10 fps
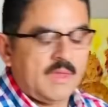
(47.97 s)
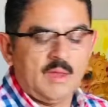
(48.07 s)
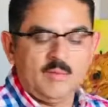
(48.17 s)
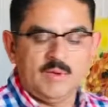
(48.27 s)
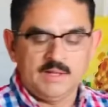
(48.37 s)

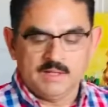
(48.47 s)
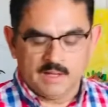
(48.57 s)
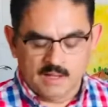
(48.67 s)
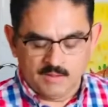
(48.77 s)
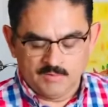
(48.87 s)
but
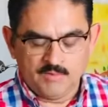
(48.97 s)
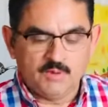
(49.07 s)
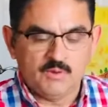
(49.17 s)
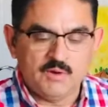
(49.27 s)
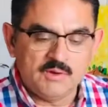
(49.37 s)
we
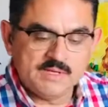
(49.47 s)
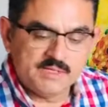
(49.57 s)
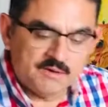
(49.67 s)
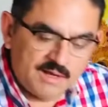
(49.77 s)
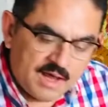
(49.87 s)
don't
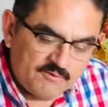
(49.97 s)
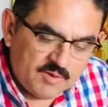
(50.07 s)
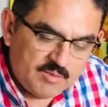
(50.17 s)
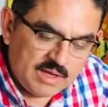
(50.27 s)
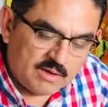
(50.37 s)
necessarily have to
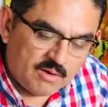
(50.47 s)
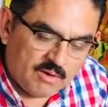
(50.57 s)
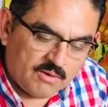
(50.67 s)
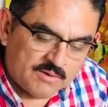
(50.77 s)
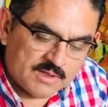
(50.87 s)
meet
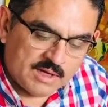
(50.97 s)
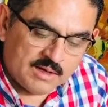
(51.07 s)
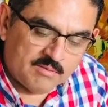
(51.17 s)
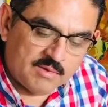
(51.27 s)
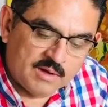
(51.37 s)
all the time.
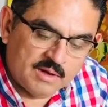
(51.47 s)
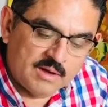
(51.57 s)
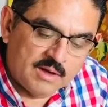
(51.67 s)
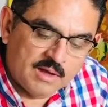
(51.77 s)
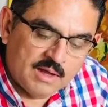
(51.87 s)

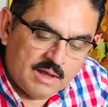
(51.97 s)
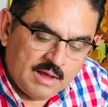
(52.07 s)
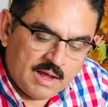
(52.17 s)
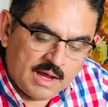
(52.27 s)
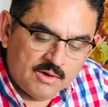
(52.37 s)

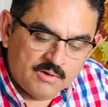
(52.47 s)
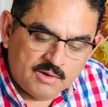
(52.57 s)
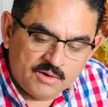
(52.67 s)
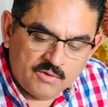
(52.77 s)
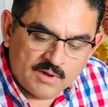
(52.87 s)
I know that
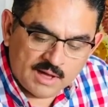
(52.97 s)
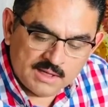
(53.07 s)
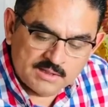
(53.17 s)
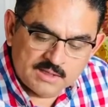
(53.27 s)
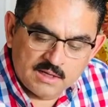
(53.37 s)
you
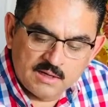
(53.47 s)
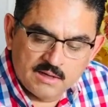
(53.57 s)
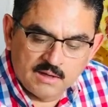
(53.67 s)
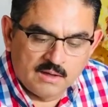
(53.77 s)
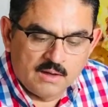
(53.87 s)
guys
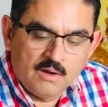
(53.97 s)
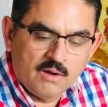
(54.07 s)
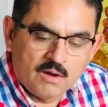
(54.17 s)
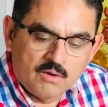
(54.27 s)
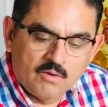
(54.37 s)

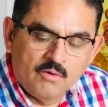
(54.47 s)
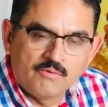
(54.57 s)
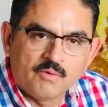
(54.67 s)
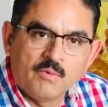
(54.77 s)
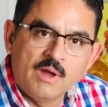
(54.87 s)
are
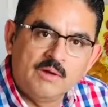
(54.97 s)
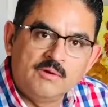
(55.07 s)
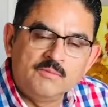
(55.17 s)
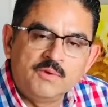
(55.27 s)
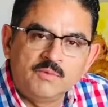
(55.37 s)

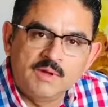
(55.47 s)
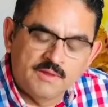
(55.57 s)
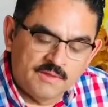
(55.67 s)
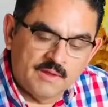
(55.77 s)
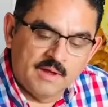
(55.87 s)
overwhelmed with
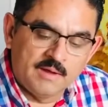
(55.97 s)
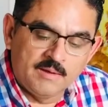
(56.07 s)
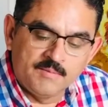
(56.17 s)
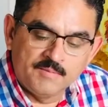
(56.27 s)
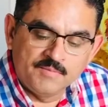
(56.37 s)

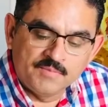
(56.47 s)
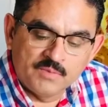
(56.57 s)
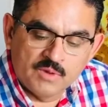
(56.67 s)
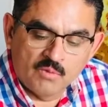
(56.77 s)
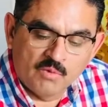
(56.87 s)

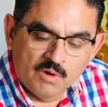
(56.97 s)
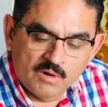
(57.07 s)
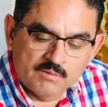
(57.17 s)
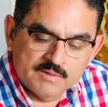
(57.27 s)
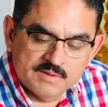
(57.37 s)
the work
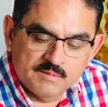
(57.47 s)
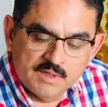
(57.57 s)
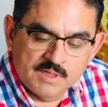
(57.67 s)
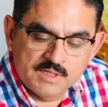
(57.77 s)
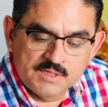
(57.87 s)
that some of the
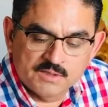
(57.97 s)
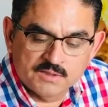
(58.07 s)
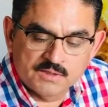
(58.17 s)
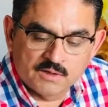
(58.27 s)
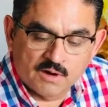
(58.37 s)

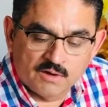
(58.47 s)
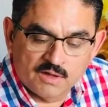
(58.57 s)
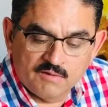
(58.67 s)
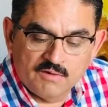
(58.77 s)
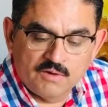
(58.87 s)
teachers are
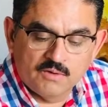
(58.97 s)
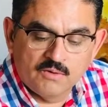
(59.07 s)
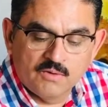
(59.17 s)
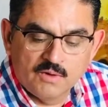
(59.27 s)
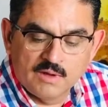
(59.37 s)
giving you.
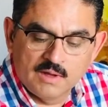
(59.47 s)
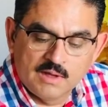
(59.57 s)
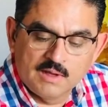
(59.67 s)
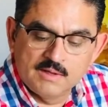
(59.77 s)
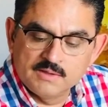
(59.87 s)

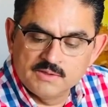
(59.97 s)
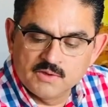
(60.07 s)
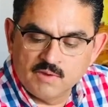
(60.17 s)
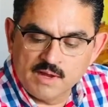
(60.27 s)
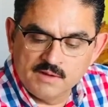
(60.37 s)
So
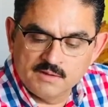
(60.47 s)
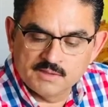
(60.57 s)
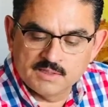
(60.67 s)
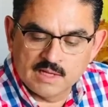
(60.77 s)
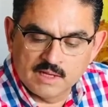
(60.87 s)
I
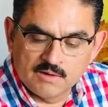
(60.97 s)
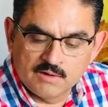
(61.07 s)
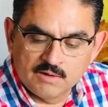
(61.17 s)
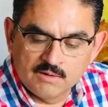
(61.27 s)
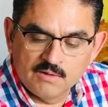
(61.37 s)
understand,
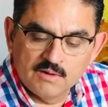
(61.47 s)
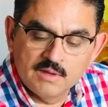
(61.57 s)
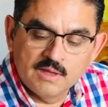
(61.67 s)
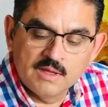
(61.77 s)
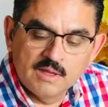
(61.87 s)

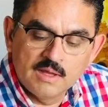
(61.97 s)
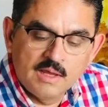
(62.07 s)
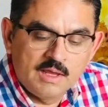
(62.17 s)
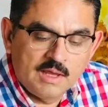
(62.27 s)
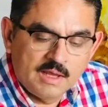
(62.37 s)

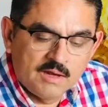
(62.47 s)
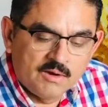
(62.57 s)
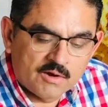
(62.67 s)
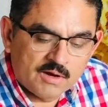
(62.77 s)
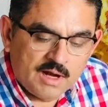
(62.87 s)
in an
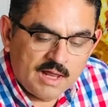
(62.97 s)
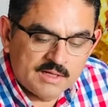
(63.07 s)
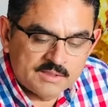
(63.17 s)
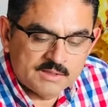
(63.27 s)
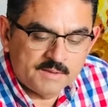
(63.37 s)
art class,